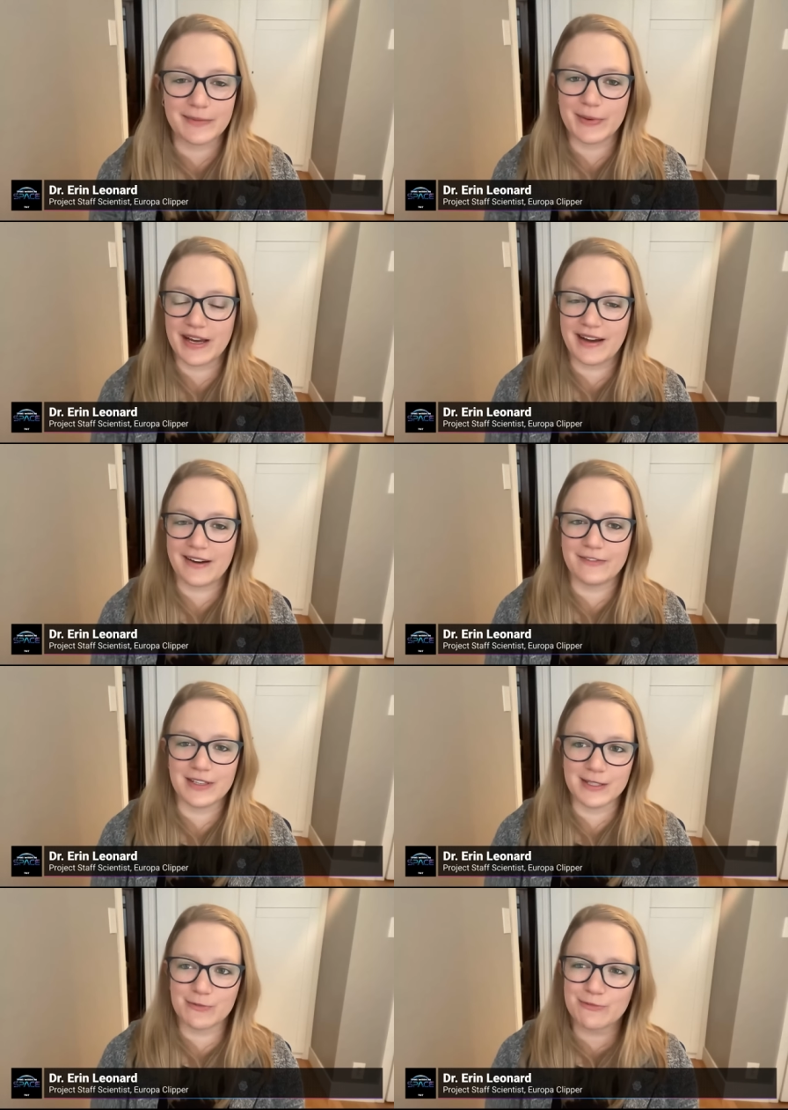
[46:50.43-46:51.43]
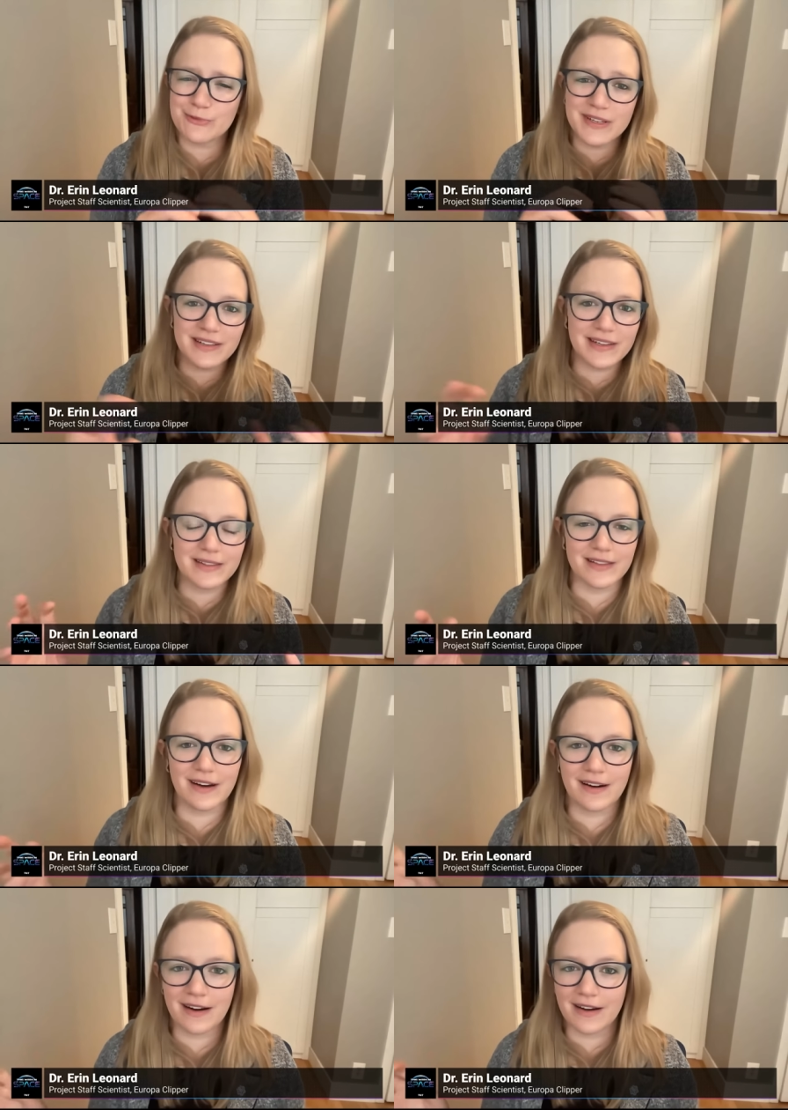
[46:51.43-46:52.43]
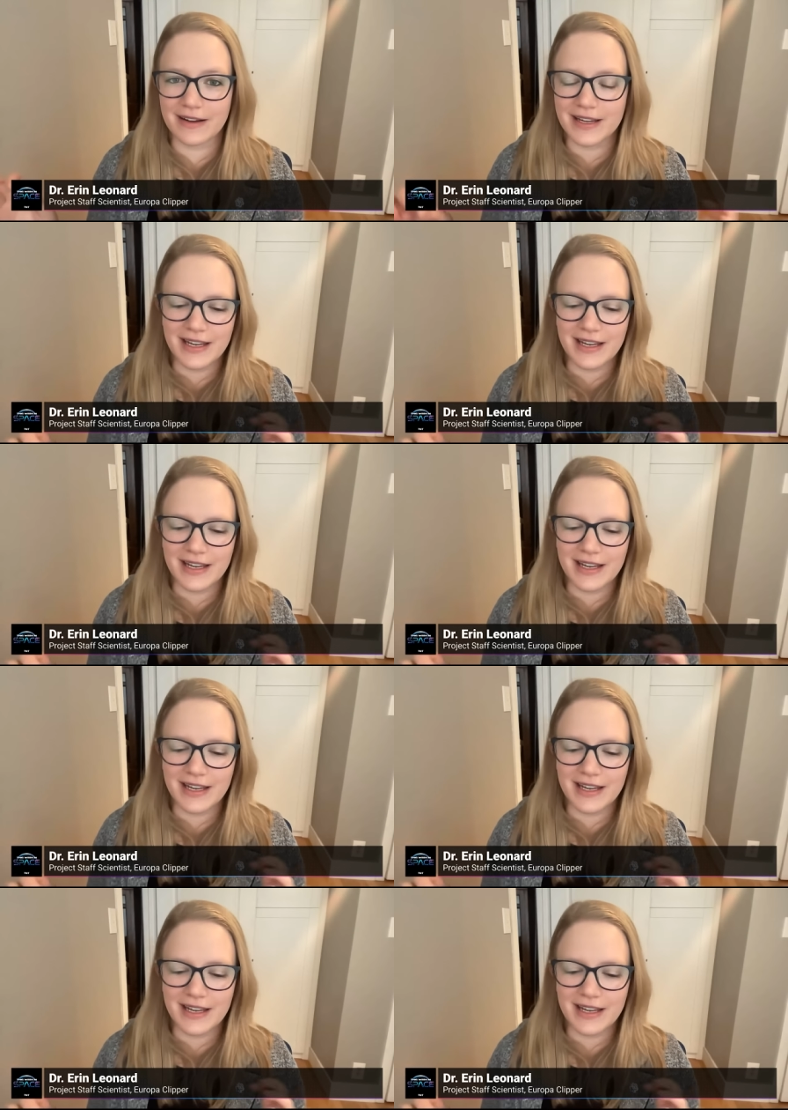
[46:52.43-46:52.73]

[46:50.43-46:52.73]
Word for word: We have these really long